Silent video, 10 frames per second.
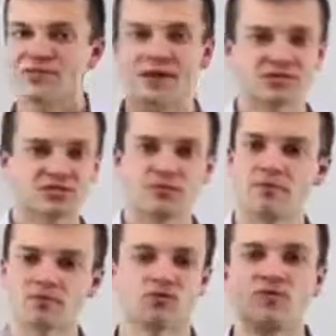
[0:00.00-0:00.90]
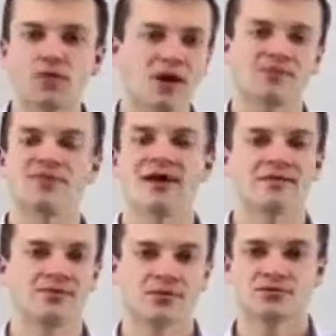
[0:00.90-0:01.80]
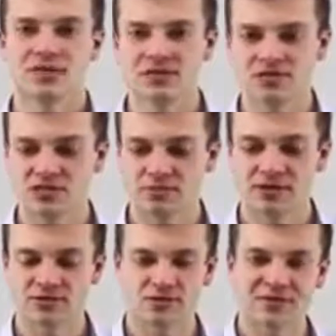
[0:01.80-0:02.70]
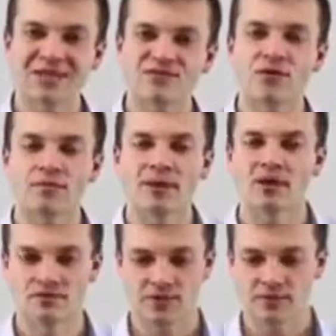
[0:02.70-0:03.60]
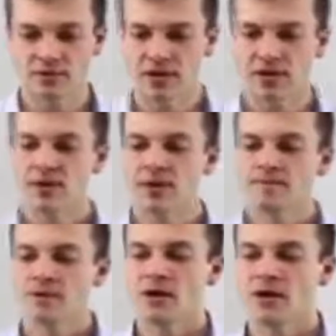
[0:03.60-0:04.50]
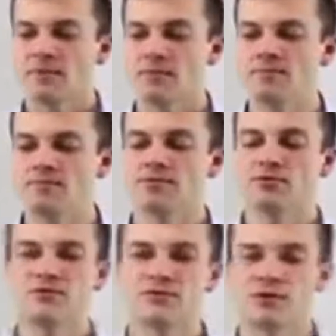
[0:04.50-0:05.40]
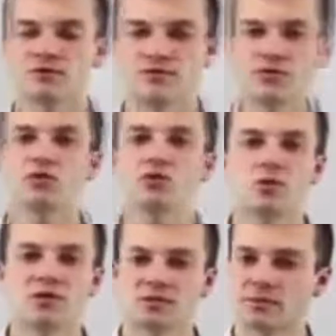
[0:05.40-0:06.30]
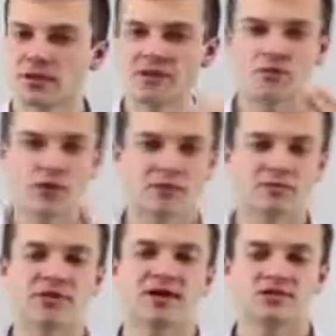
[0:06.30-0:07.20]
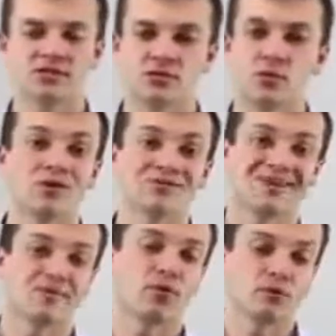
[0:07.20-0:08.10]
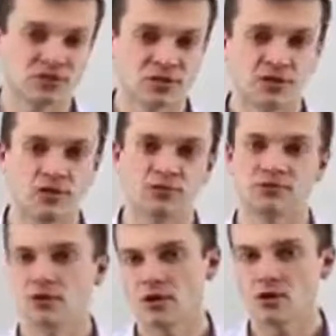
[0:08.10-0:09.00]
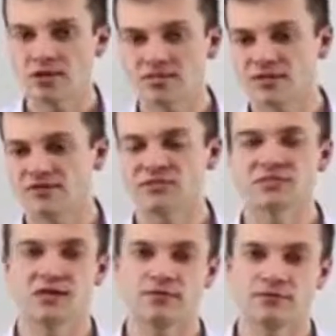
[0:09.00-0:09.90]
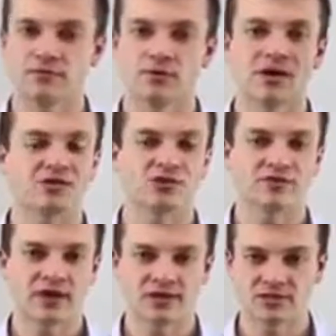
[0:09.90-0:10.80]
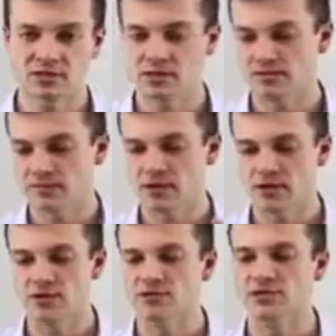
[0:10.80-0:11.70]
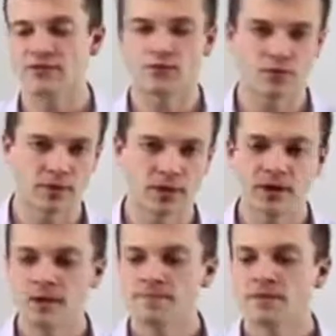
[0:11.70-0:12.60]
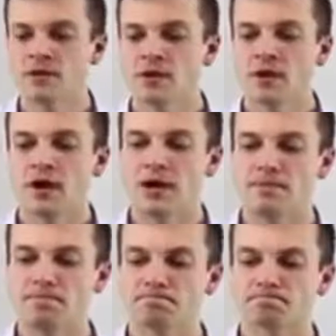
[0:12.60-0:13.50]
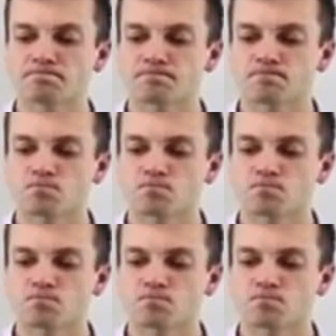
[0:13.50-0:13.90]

hundreds of thousands of people to flood those agencies, because there's not very many of them, okay? There's few good ones. I'm going to give you recommendations to the ones that I personally use. Okay, all that stuff is inside of high traffic agents or internet traffic formula. I'm